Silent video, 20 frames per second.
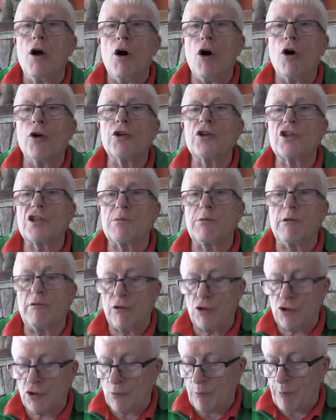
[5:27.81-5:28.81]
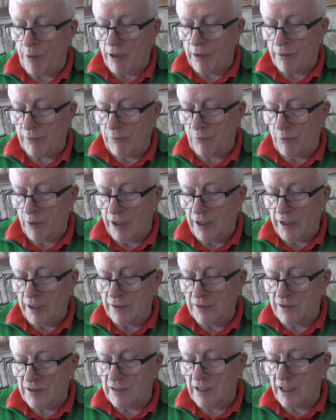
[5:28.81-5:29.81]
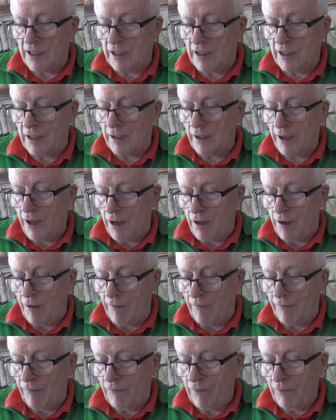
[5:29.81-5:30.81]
on a spiritual pathway seeking love.